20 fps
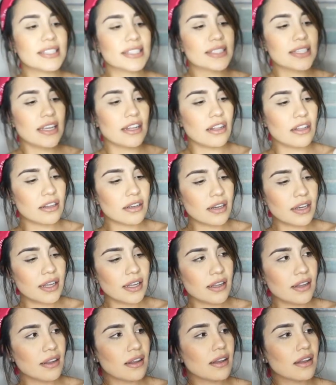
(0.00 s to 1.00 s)
silk
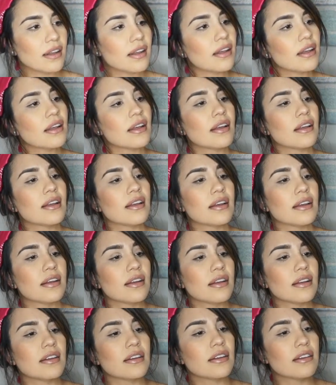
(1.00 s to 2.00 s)

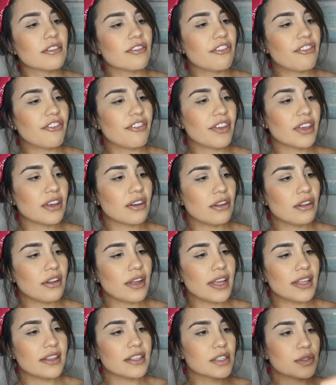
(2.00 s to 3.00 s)
feel.
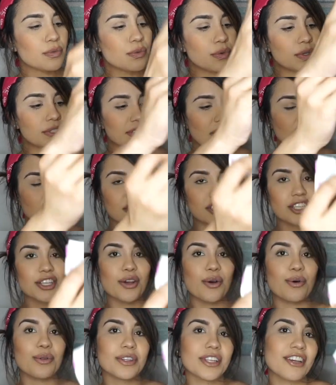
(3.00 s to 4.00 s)
And this one was actually
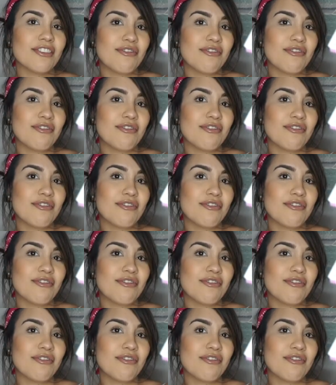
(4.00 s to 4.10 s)
only